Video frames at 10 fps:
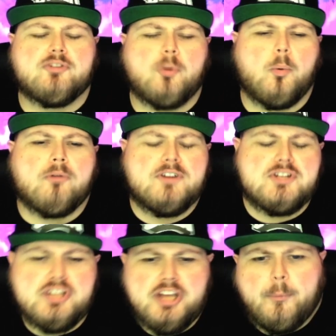So
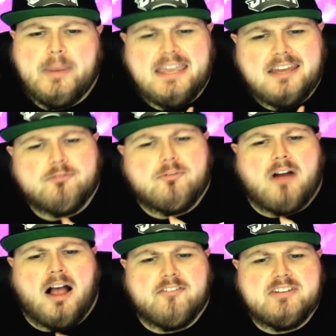originally going in,
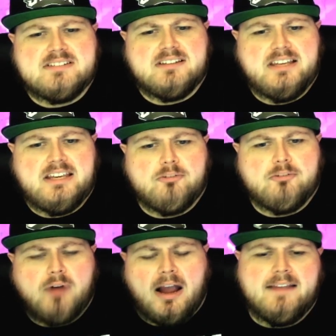obviously,
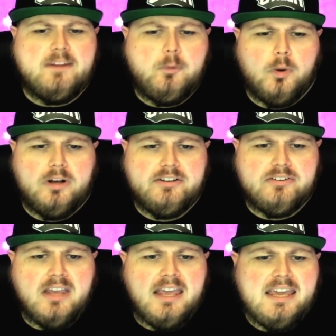Reilly
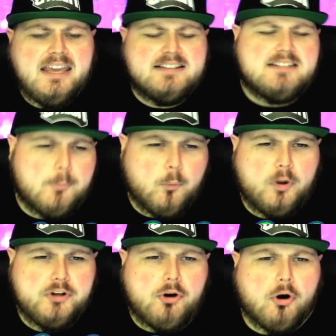was his number
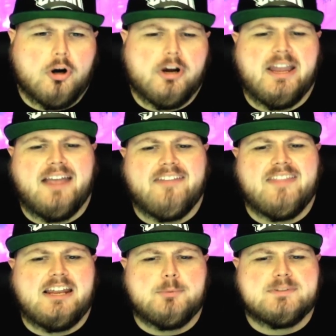one target, and
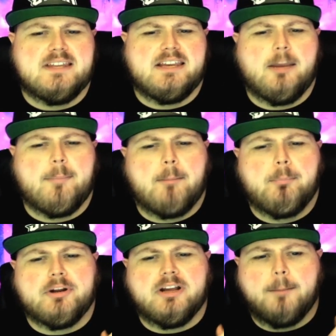then he was thinking about
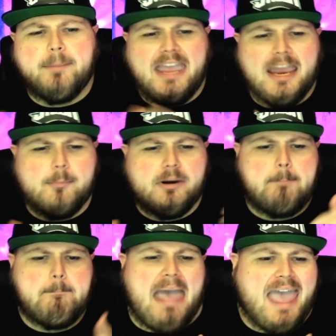putting up Cameron
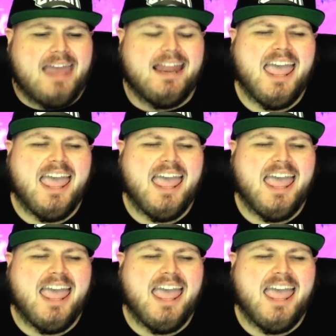and Matt.